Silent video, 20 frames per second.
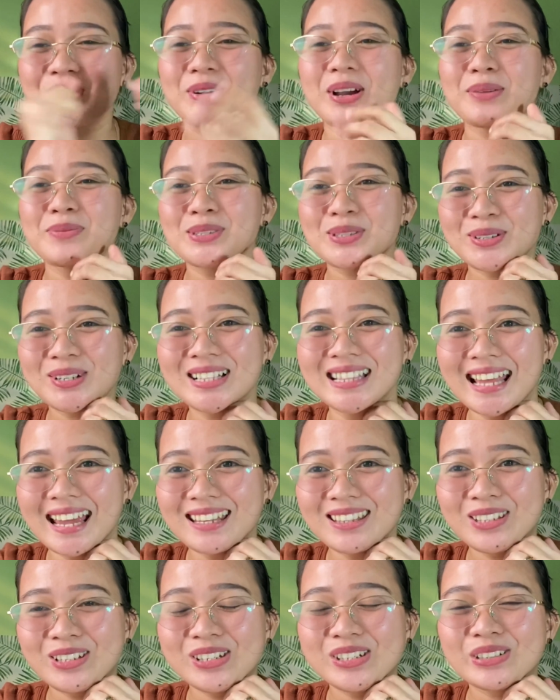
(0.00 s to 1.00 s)
I'm so
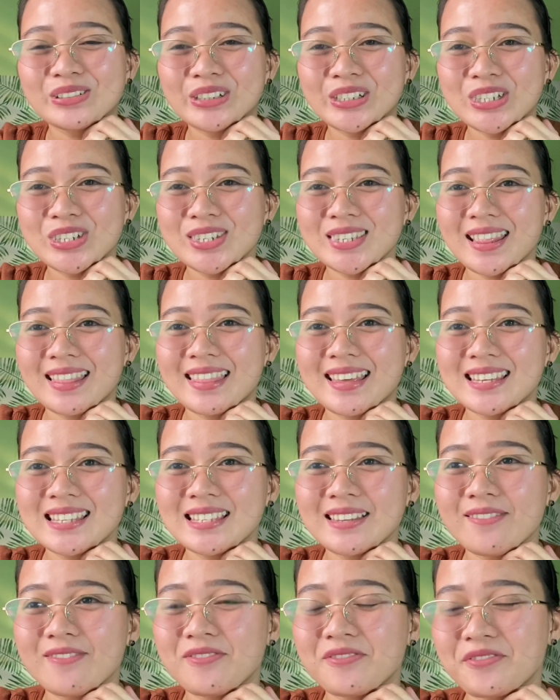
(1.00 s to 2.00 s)
glad that you reached this
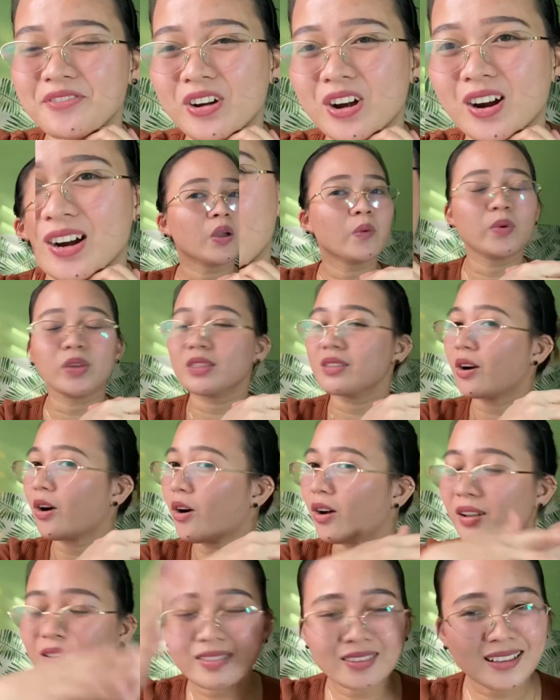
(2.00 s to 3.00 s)
far. With all
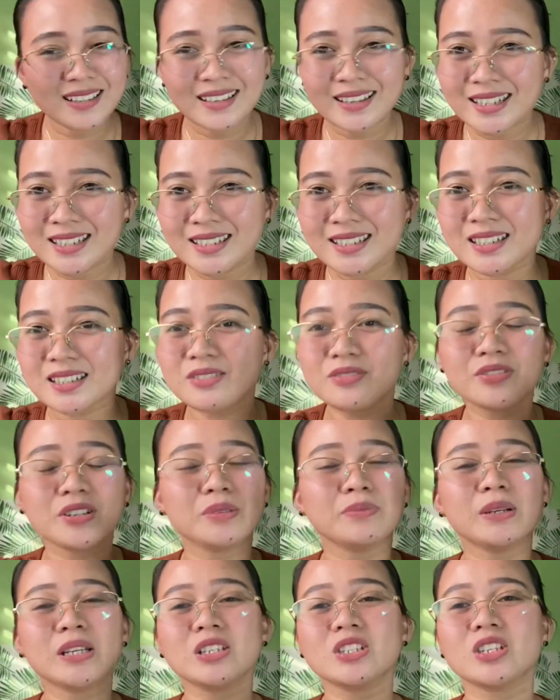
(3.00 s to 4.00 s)
that I did for
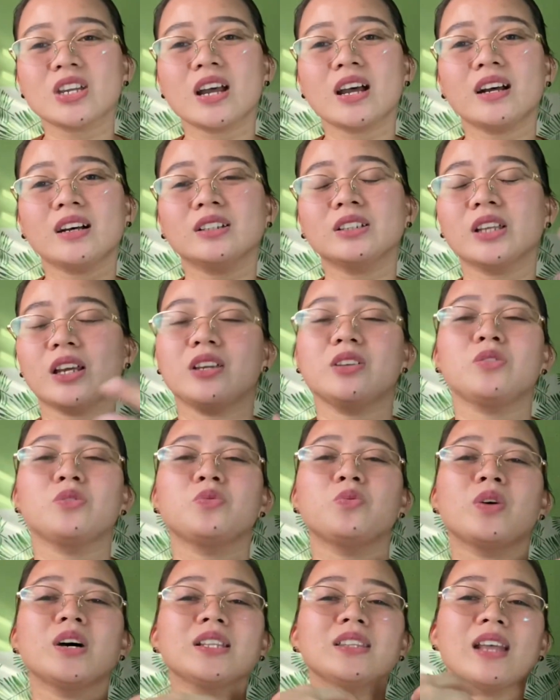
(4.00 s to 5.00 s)
my child and
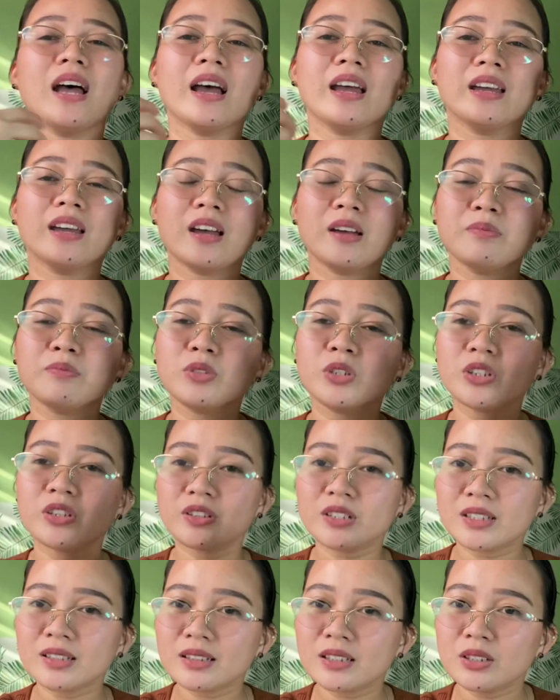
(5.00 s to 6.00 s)
what I am
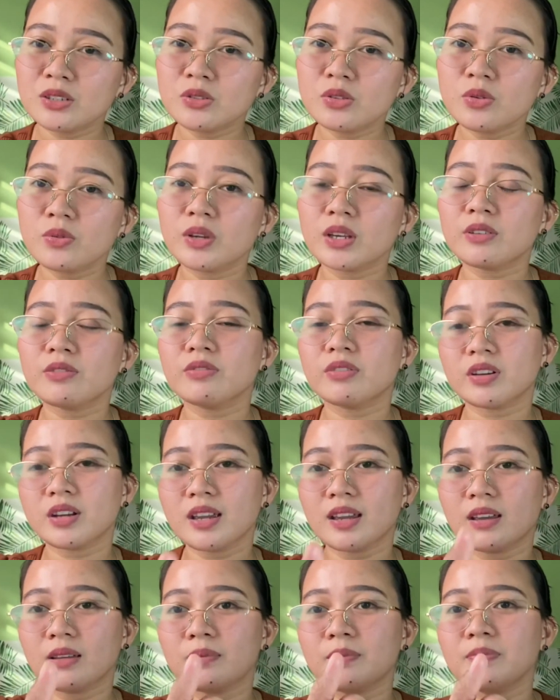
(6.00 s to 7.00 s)
currently doing for
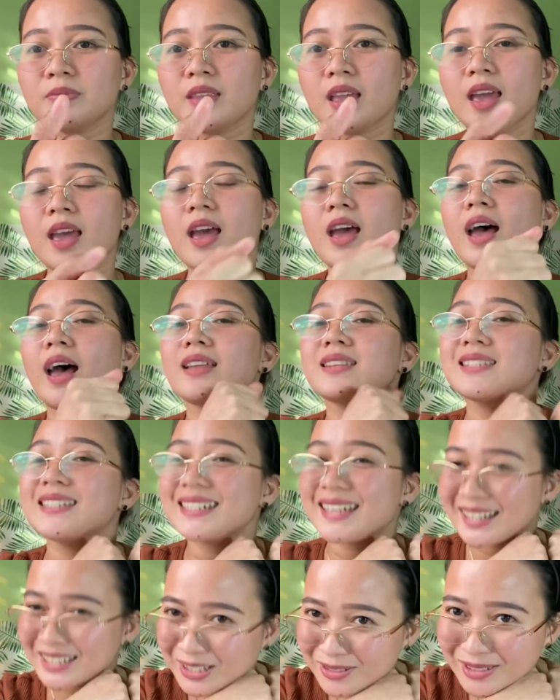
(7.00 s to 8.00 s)
him, at the
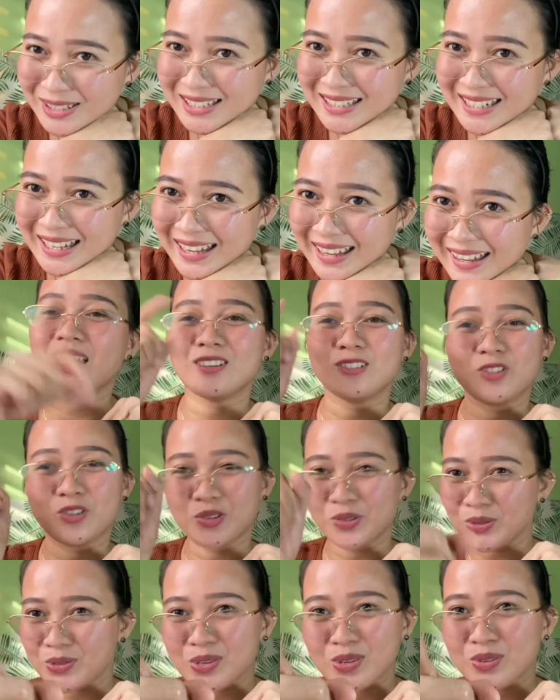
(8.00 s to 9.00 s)
end of the day,
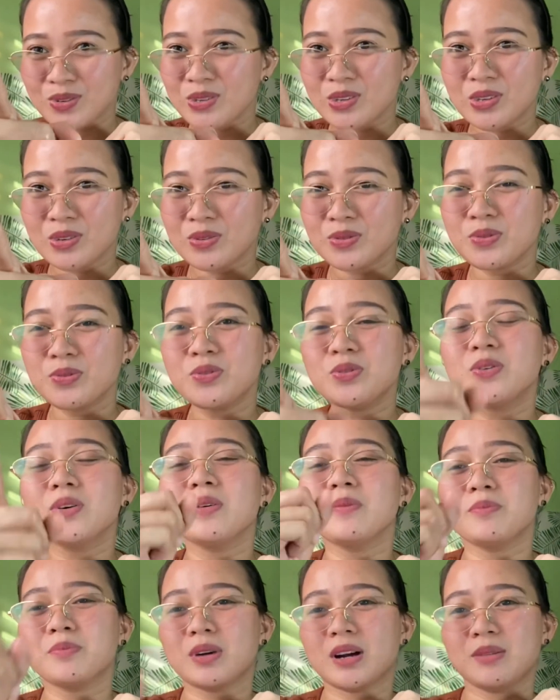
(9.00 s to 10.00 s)
you do you,
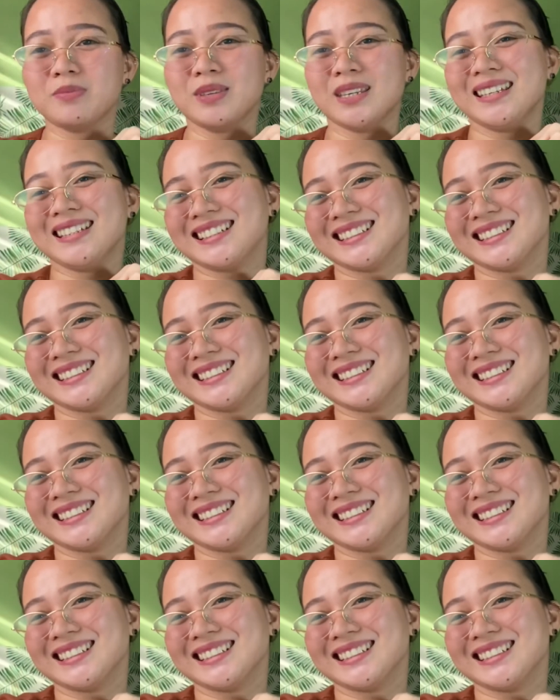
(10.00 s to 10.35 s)
mommy.